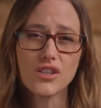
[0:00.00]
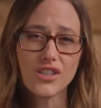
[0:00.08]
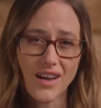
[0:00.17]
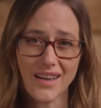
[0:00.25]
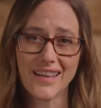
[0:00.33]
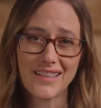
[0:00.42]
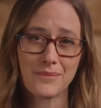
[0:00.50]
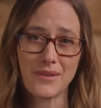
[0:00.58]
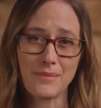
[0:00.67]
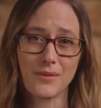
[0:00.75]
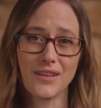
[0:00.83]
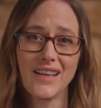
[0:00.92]
shocking to
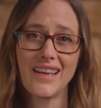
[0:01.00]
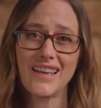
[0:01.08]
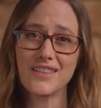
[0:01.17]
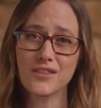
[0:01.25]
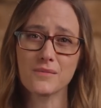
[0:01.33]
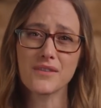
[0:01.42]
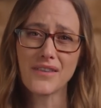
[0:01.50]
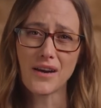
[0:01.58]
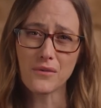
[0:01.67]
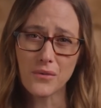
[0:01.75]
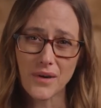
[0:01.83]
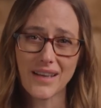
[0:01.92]
people in terms of
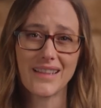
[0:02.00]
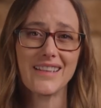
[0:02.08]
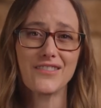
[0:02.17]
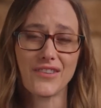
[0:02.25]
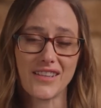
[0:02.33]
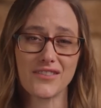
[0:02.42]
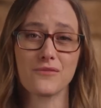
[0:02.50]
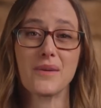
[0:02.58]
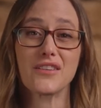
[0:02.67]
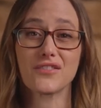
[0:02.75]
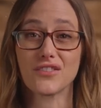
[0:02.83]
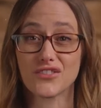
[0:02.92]
how quickly
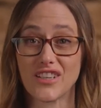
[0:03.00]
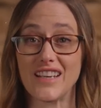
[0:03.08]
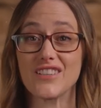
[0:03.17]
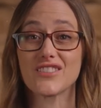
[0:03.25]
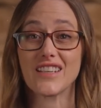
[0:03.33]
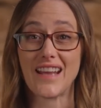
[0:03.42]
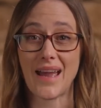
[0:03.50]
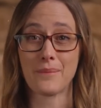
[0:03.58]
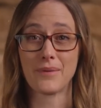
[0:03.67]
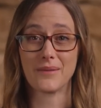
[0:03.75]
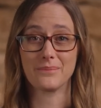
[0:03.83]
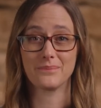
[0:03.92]
transformational change can
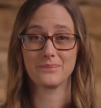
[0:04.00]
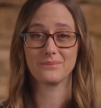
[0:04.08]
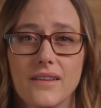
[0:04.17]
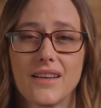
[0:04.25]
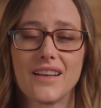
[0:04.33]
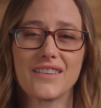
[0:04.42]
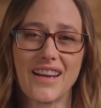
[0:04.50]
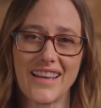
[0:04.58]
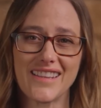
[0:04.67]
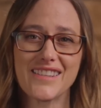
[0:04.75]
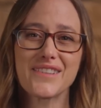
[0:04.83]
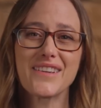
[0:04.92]
happen. All
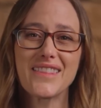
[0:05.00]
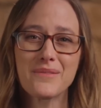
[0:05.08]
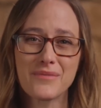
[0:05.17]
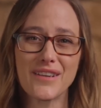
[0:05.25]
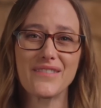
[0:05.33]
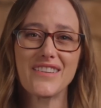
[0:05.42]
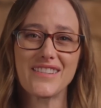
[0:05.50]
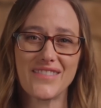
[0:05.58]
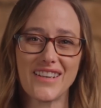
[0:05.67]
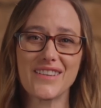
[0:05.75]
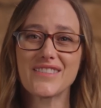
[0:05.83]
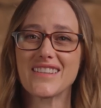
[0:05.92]
right, so in the previous
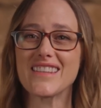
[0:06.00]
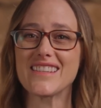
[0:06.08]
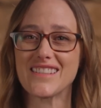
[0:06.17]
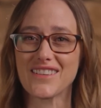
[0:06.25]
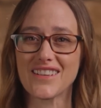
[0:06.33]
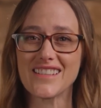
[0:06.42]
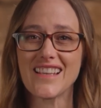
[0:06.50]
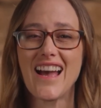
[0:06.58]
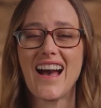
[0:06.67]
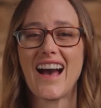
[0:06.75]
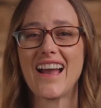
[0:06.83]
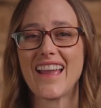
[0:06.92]
videos in this series,
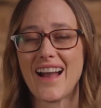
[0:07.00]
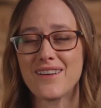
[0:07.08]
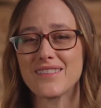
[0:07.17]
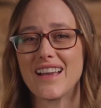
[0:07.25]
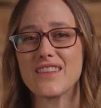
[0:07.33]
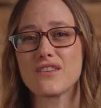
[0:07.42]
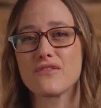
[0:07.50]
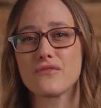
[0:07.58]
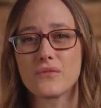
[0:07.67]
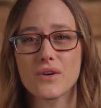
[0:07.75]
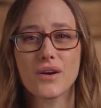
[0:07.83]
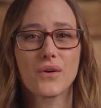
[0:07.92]
I outlined the
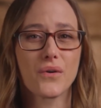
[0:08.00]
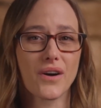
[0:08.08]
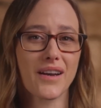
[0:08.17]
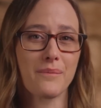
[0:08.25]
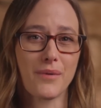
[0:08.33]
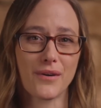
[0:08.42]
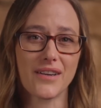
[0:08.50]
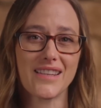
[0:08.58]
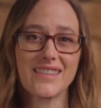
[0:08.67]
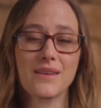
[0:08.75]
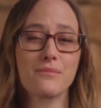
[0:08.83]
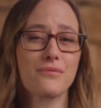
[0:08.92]
four core
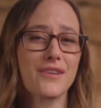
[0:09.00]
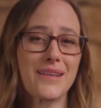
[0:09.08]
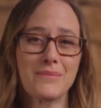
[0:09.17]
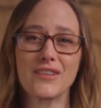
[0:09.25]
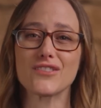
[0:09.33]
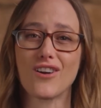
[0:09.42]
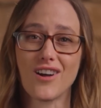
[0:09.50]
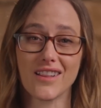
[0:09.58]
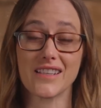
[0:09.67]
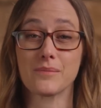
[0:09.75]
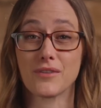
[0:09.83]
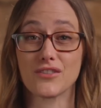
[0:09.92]
components that pretty much all
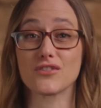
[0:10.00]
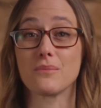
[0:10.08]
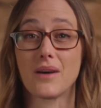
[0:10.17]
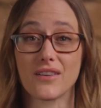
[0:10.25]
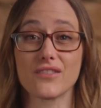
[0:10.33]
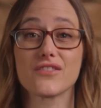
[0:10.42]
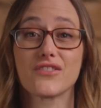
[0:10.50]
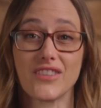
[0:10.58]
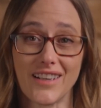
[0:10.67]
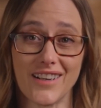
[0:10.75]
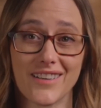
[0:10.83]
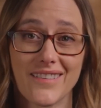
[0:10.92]
experiential models
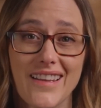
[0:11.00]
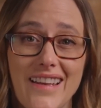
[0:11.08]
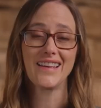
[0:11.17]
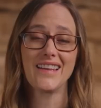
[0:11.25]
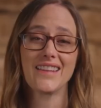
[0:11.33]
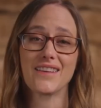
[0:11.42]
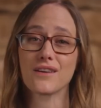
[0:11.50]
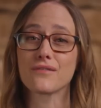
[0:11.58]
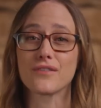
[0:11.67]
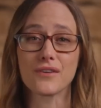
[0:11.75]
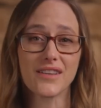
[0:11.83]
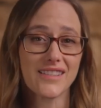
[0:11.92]
share. They are
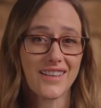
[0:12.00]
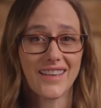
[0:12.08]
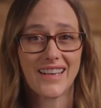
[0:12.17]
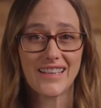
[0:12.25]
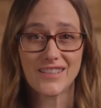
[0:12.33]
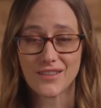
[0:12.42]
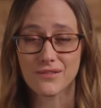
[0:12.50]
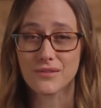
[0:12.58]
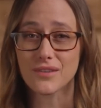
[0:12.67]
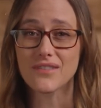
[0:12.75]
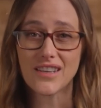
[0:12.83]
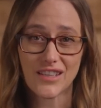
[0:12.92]
focused on getting to the
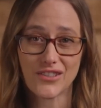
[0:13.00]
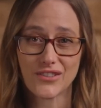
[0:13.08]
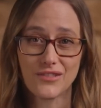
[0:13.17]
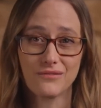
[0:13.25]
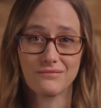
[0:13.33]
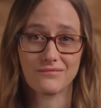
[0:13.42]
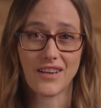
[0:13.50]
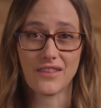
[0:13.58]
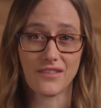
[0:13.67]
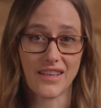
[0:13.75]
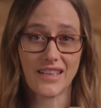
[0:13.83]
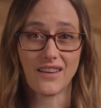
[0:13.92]
root of the issue
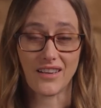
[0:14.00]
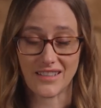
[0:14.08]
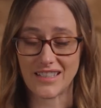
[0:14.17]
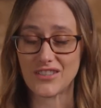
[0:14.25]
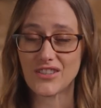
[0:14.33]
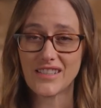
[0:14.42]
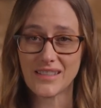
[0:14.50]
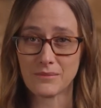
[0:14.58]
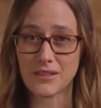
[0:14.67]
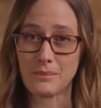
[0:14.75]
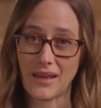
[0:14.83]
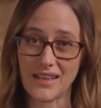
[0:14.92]
rather than on teaching
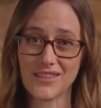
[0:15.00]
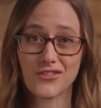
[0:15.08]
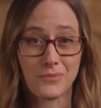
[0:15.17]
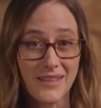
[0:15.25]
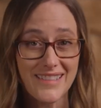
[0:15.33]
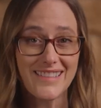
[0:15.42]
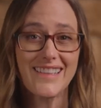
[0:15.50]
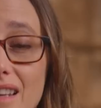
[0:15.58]
symptom management.